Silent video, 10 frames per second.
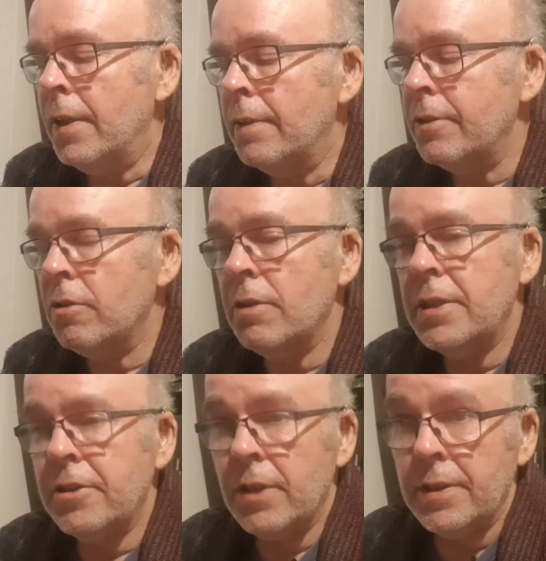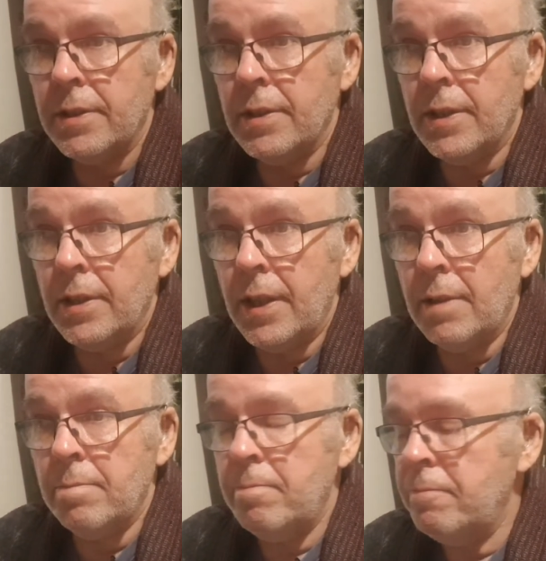If you're interested in
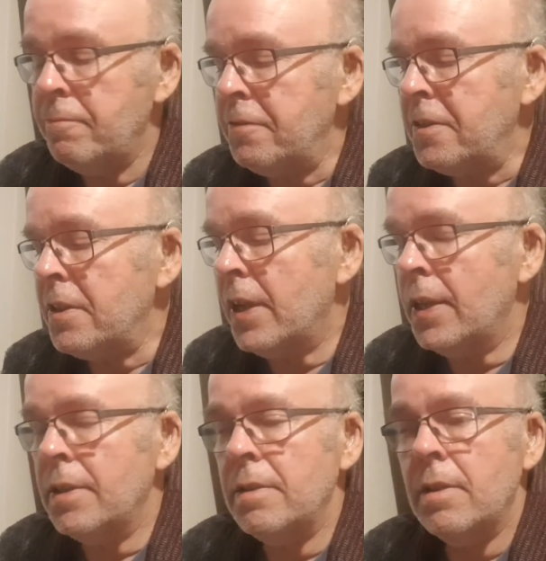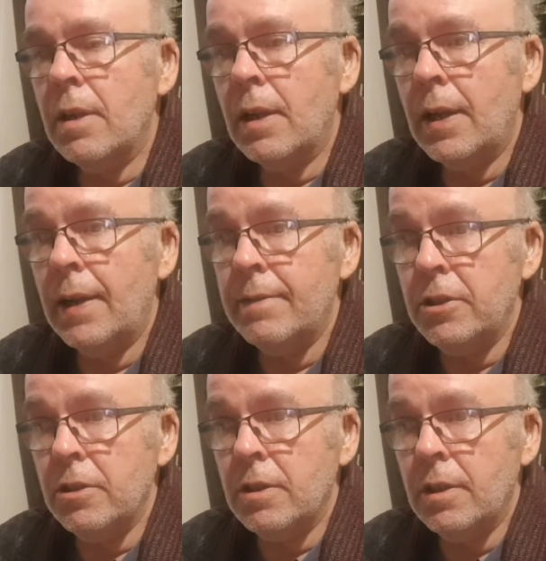them, then have a
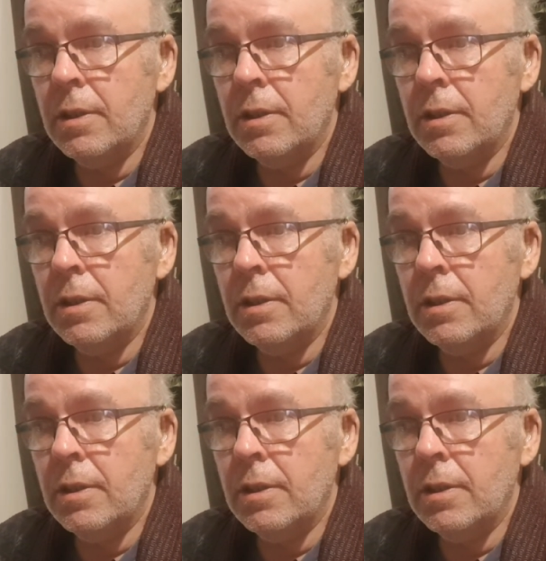look